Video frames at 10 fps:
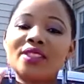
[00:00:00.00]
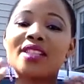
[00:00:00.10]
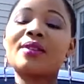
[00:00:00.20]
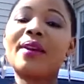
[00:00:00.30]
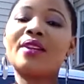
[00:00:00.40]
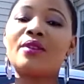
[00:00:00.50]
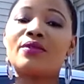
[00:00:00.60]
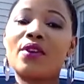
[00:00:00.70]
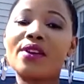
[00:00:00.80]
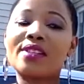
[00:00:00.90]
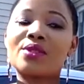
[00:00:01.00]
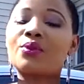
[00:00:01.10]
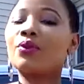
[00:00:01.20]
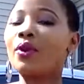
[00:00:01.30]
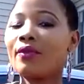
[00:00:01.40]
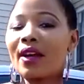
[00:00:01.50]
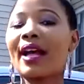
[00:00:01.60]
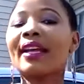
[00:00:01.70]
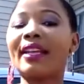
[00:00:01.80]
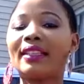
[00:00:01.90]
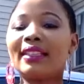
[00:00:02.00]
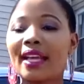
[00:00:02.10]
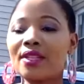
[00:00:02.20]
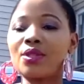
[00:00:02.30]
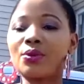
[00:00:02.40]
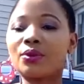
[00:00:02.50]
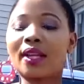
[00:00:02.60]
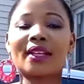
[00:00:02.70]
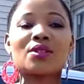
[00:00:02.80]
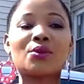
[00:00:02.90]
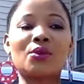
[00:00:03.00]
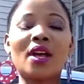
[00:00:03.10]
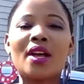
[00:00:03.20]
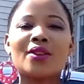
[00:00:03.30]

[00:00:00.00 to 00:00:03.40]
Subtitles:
just my little voice to whoever I can get to, like to